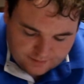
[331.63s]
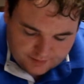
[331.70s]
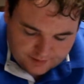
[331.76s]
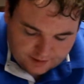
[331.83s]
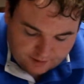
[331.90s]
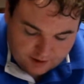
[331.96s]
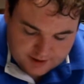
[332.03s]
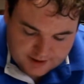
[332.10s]

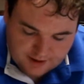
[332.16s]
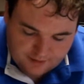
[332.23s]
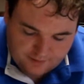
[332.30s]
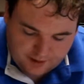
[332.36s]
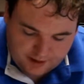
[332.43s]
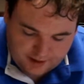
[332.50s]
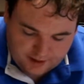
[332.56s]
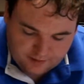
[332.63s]
There are some
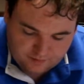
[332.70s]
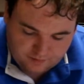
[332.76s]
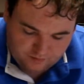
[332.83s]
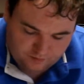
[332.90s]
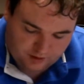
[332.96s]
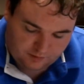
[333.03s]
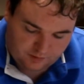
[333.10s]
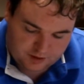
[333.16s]
here, well,
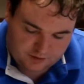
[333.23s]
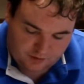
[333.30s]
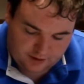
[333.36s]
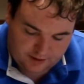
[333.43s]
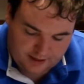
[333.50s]
there was one